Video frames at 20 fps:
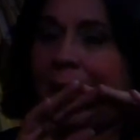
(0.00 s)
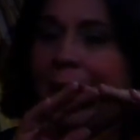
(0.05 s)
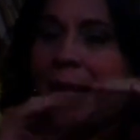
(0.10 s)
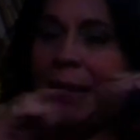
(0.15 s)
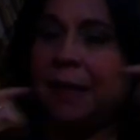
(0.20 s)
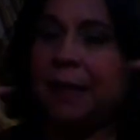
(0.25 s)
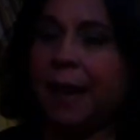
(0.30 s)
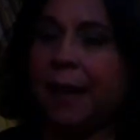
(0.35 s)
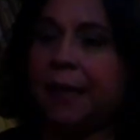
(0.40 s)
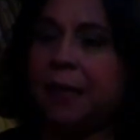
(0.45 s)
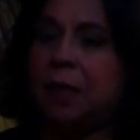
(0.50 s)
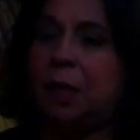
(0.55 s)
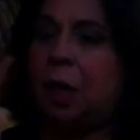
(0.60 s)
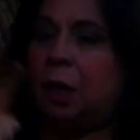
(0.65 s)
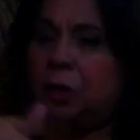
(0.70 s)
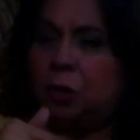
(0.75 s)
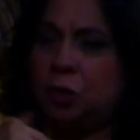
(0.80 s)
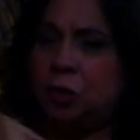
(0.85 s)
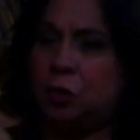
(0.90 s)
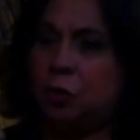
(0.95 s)
I I
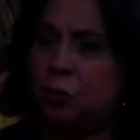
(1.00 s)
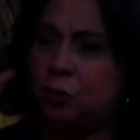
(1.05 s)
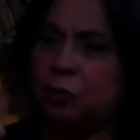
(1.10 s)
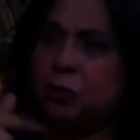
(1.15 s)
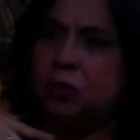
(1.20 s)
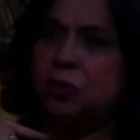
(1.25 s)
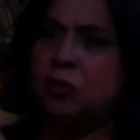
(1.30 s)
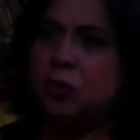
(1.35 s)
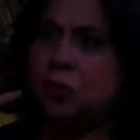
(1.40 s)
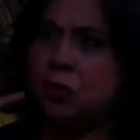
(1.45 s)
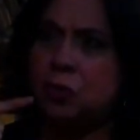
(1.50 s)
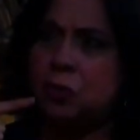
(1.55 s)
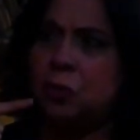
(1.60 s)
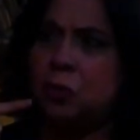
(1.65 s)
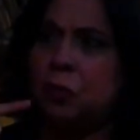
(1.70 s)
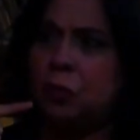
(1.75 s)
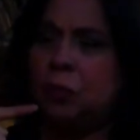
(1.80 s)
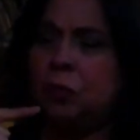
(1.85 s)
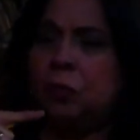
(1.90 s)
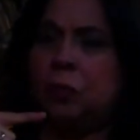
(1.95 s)
got used
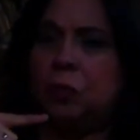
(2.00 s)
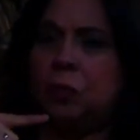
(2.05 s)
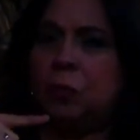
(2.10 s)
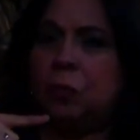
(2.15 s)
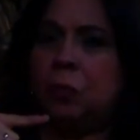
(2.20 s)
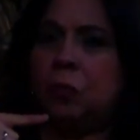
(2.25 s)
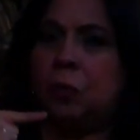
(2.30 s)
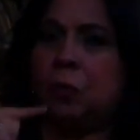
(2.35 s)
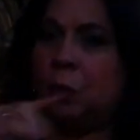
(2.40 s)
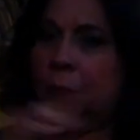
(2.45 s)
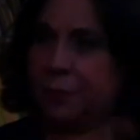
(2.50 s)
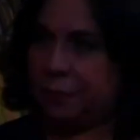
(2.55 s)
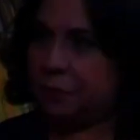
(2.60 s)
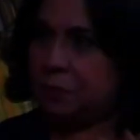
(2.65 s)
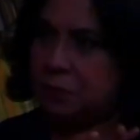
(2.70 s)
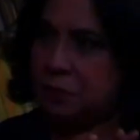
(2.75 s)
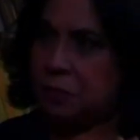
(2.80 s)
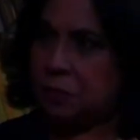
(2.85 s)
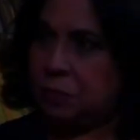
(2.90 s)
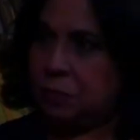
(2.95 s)
to going
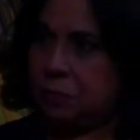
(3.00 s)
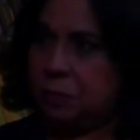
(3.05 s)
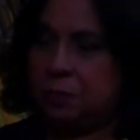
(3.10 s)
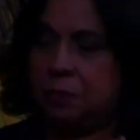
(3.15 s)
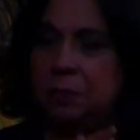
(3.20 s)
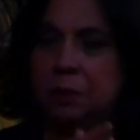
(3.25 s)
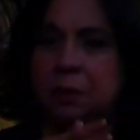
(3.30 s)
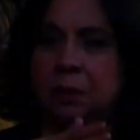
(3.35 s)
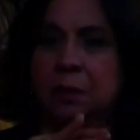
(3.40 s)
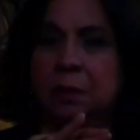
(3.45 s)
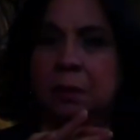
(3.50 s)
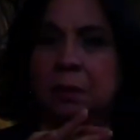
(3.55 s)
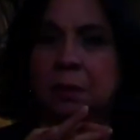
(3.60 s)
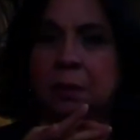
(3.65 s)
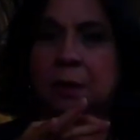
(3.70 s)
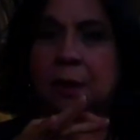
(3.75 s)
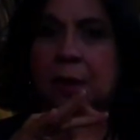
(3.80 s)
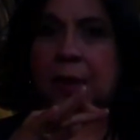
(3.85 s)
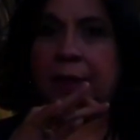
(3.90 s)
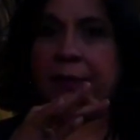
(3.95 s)
to school,
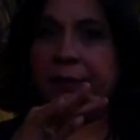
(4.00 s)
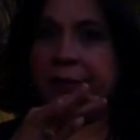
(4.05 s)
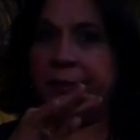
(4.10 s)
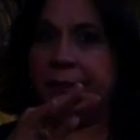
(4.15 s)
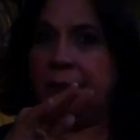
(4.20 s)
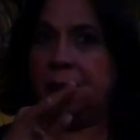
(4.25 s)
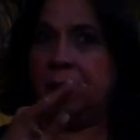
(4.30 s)
and